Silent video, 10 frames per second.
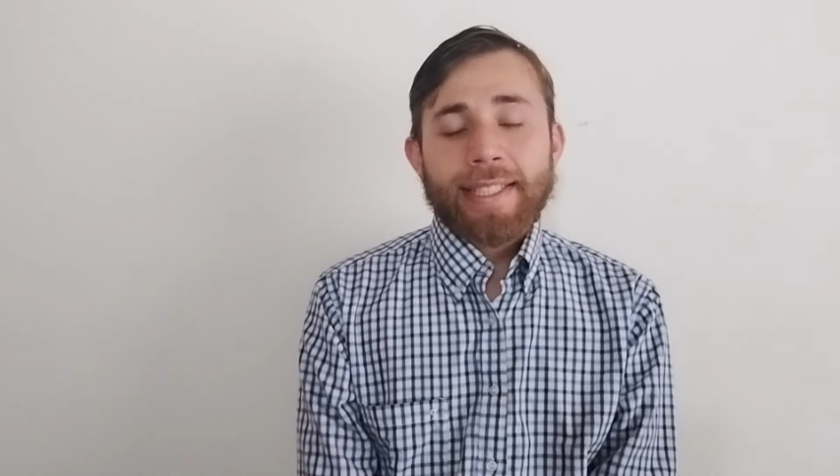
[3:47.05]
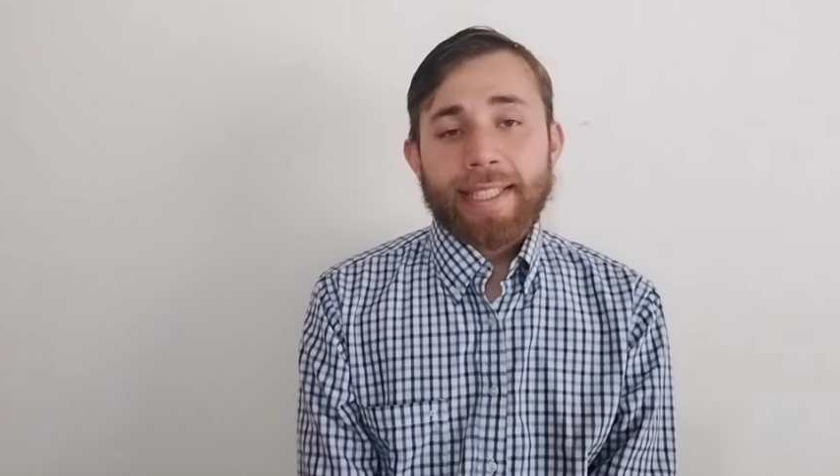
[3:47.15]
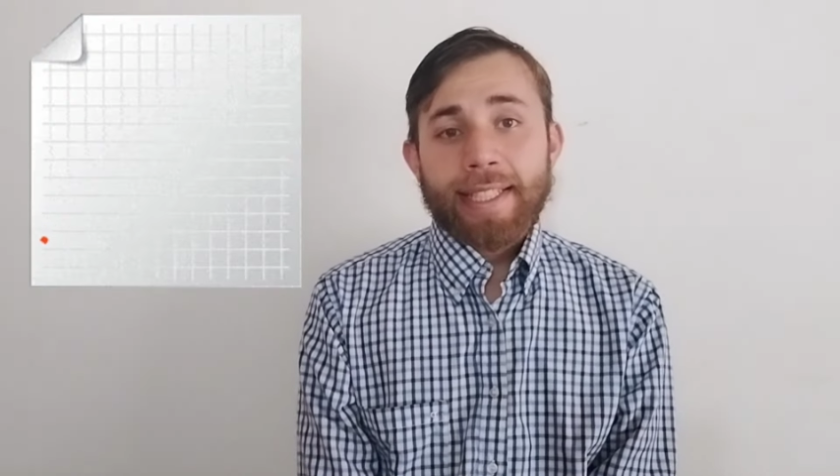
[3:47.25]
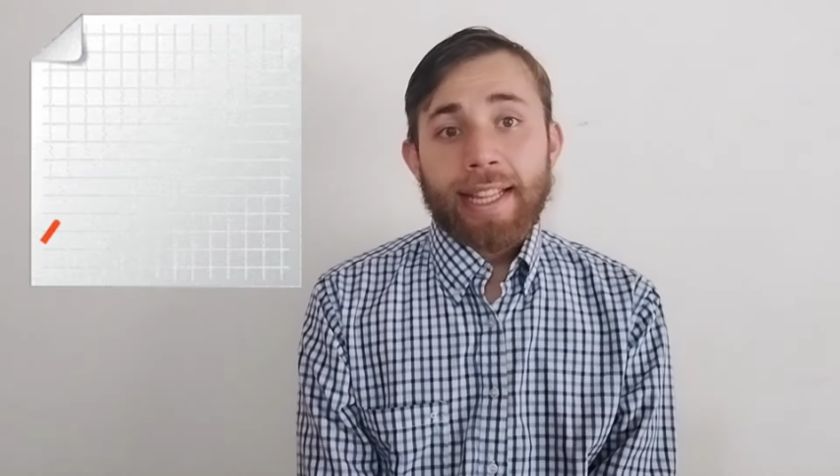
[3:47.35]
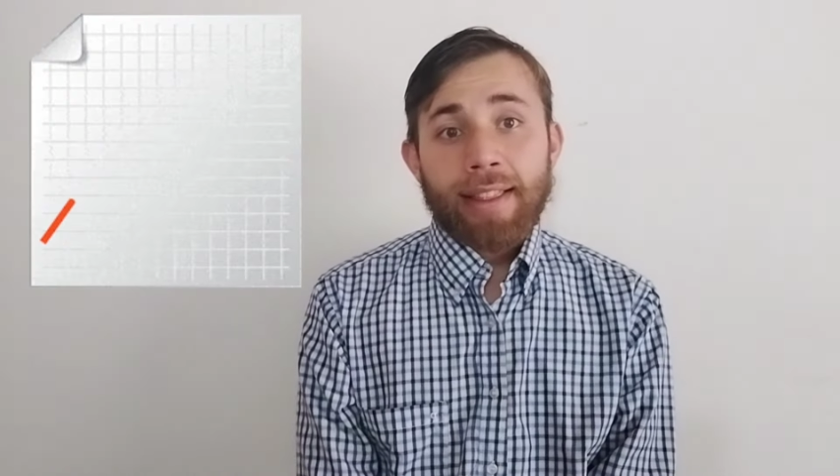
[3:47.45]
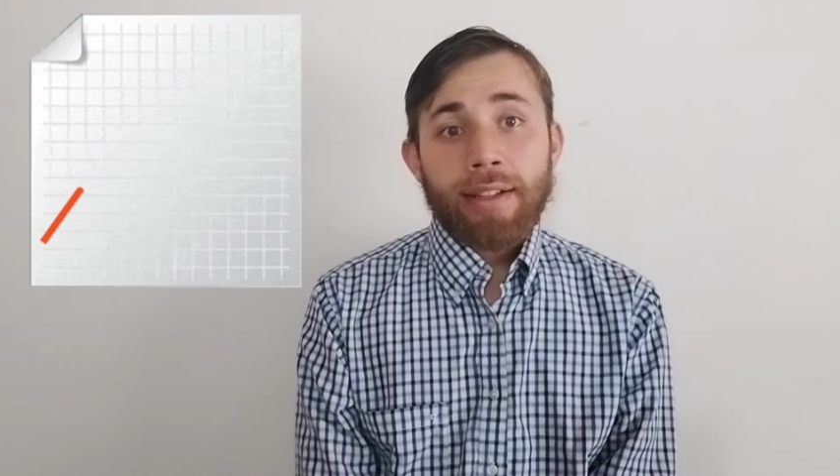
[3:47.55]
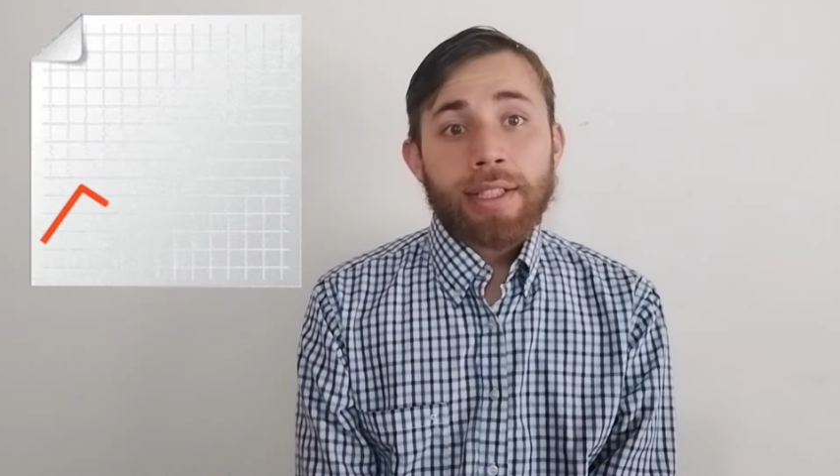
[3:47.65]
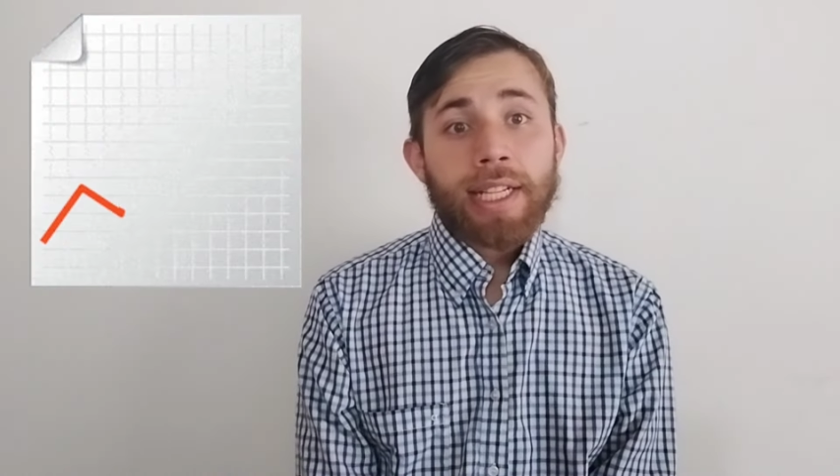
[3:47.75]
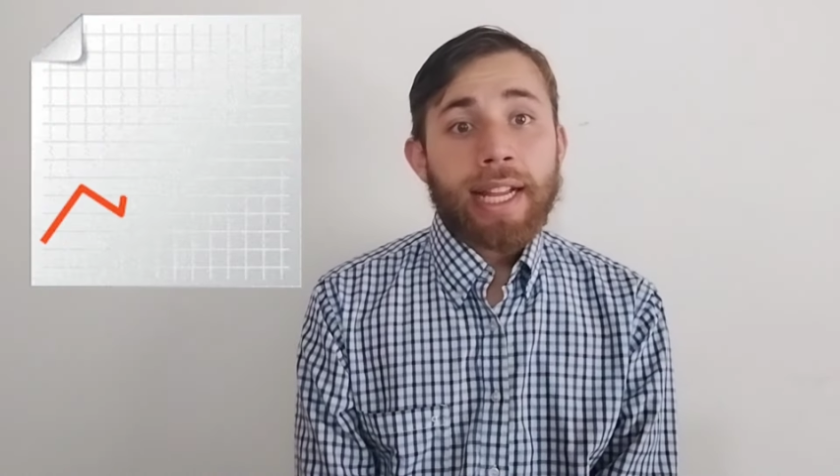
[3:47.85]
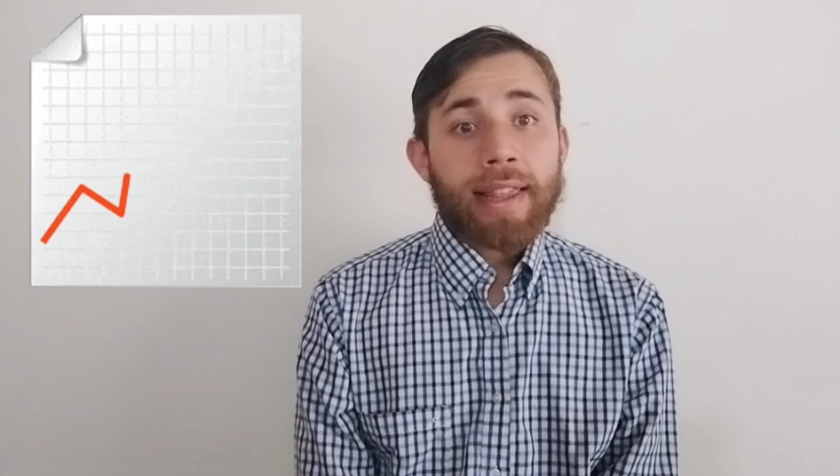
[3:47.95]
that
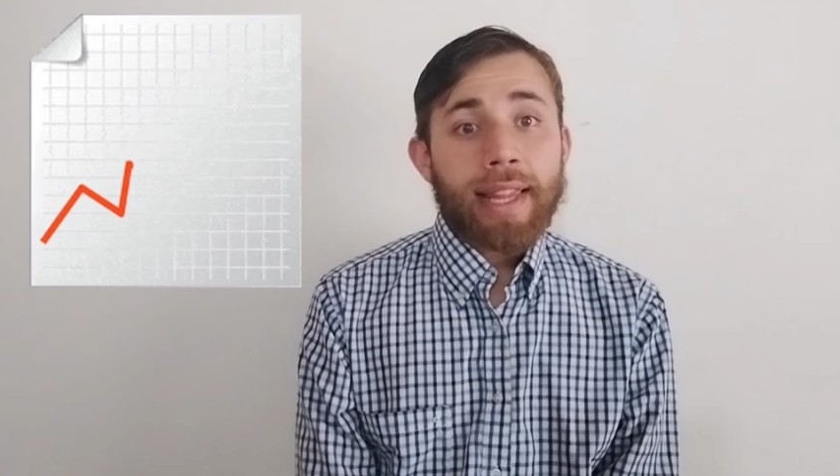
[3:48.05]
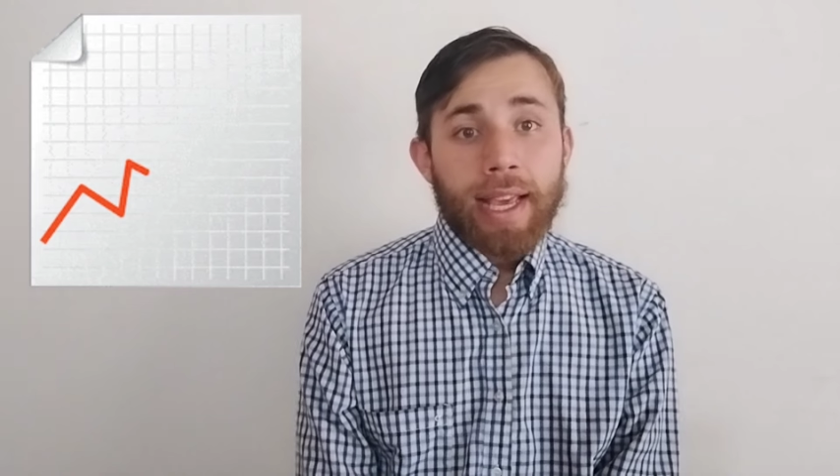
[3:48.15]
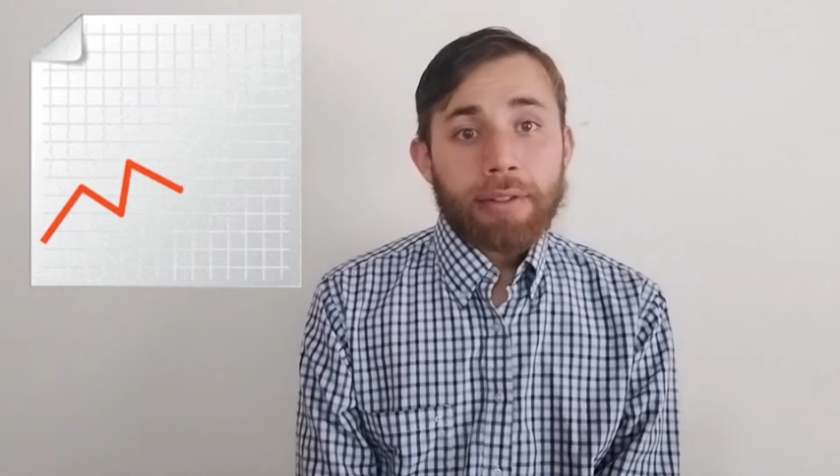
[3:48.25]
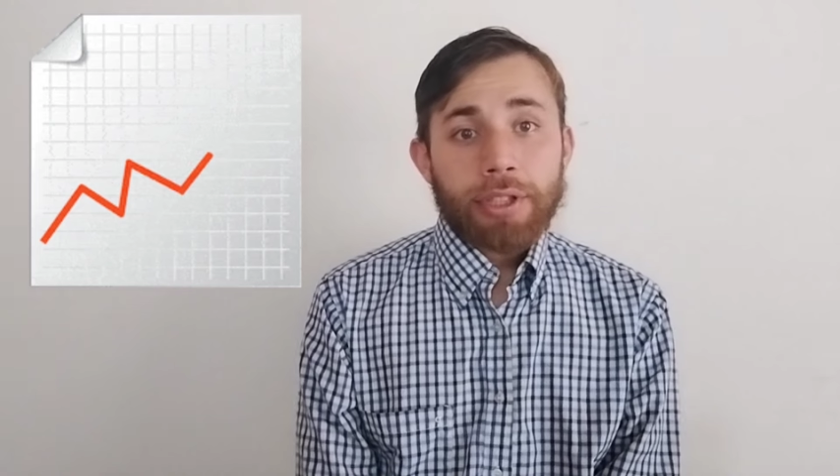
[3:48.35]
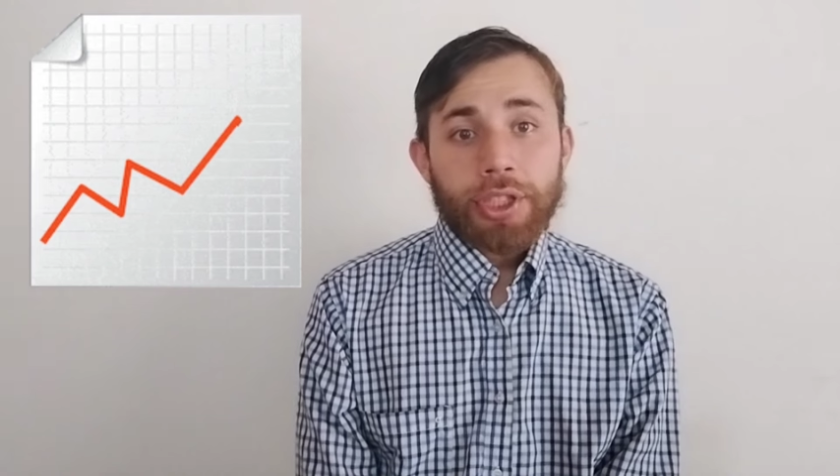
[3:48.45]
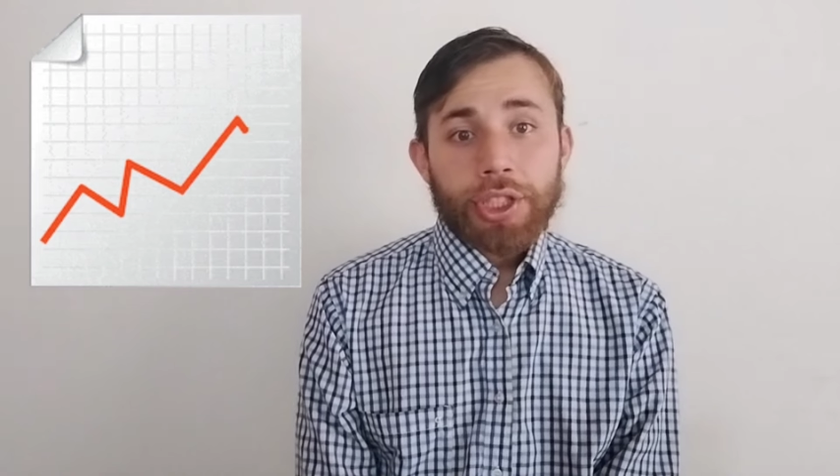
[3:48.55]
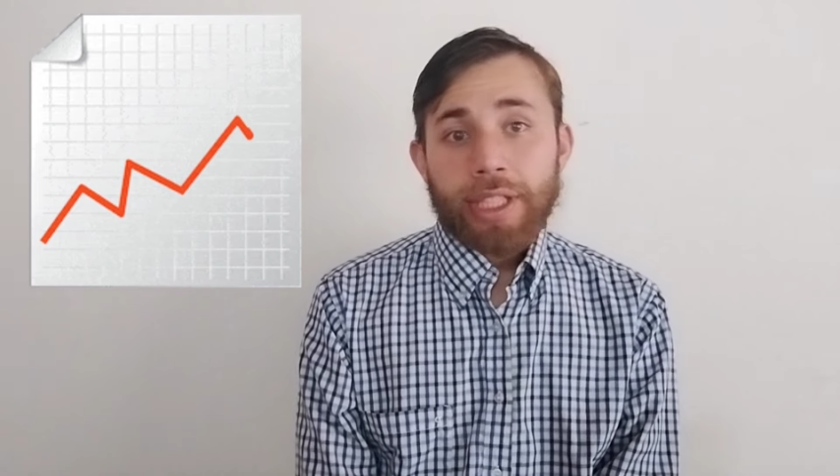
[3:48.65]
learning a language